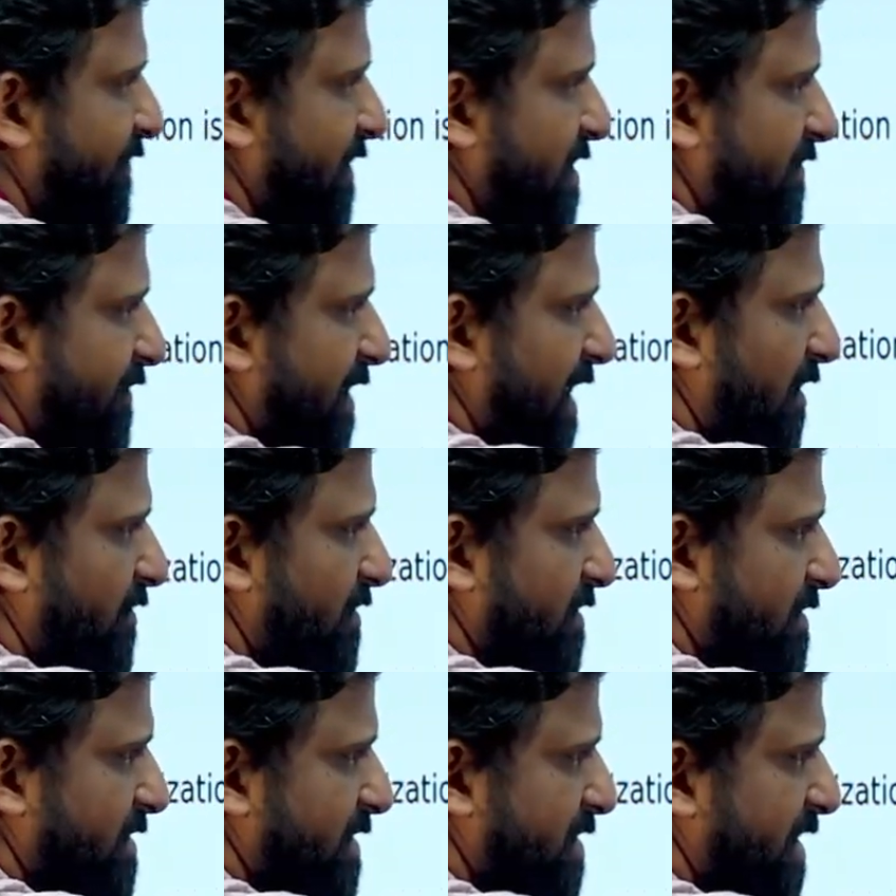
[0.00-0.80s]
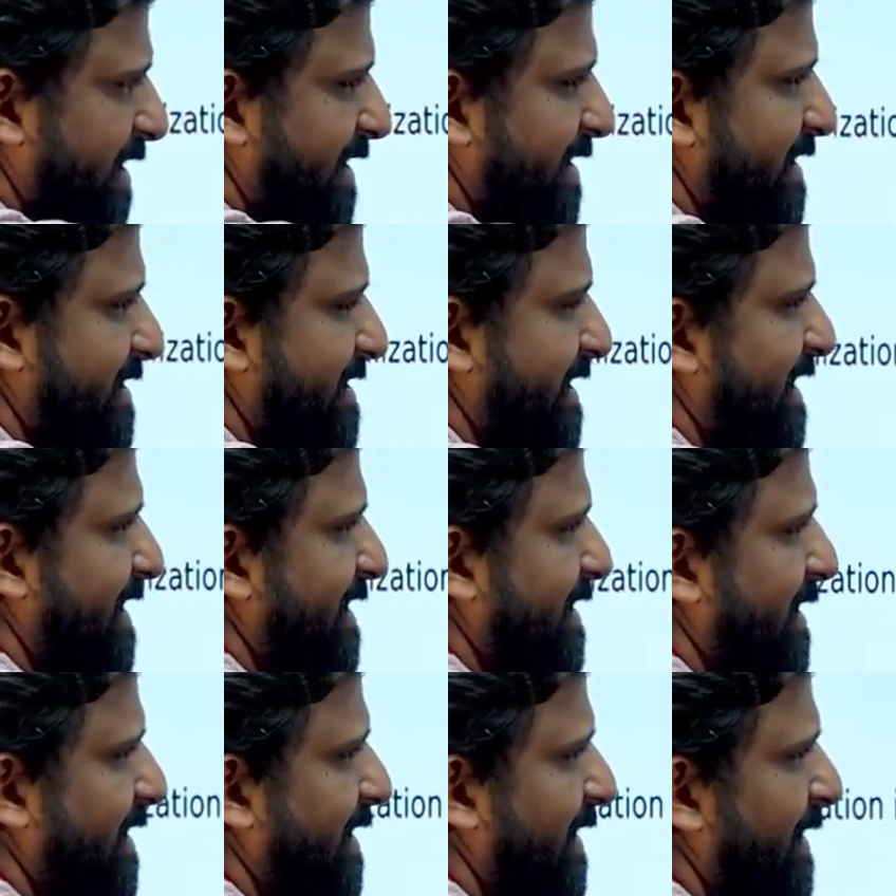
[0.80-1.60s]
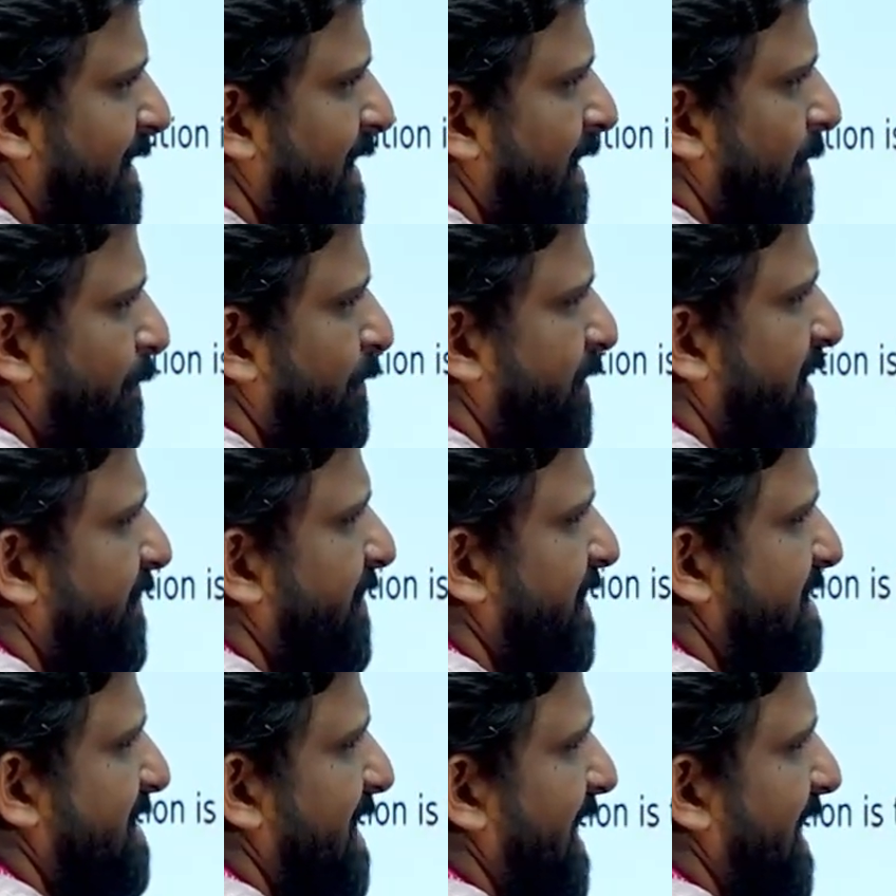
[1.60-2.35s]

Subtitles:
which we have seen in the previous